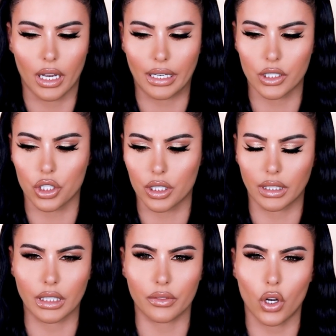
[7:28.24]
I can't just
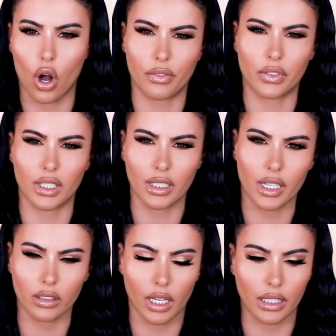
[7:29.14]
leave coffee in
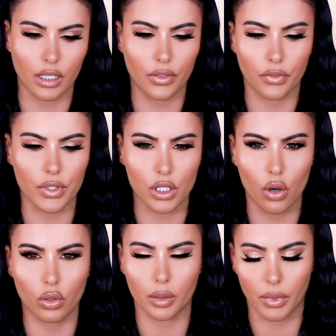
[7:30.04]
there. Like even if it's
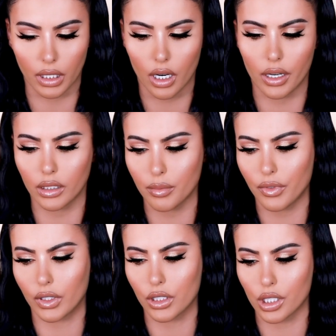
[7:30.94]
cold, I'm like, all right, let me
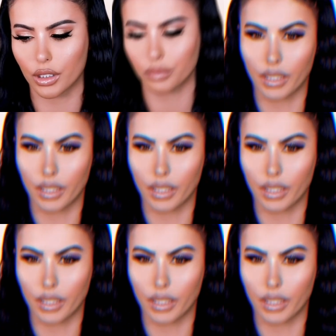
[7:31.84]
finish it.